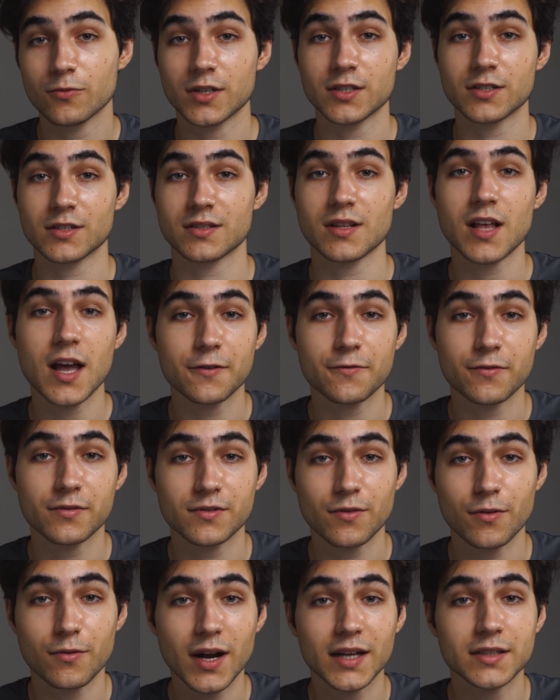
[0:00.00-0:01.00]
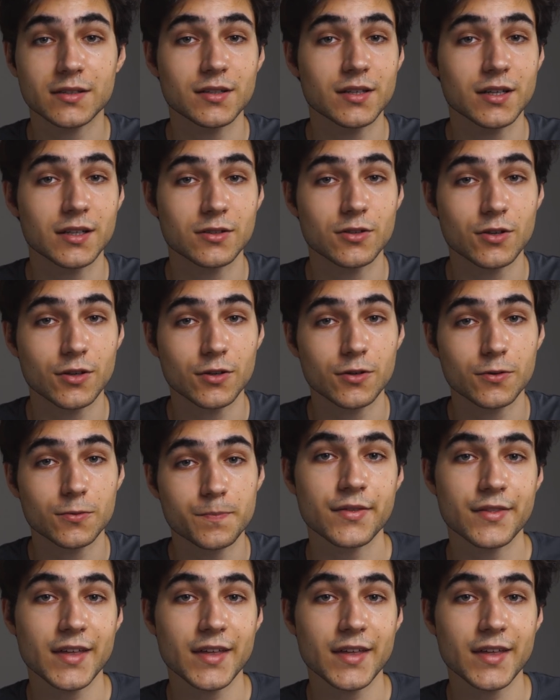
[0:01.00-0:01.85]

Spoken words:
which is life-threatening to you.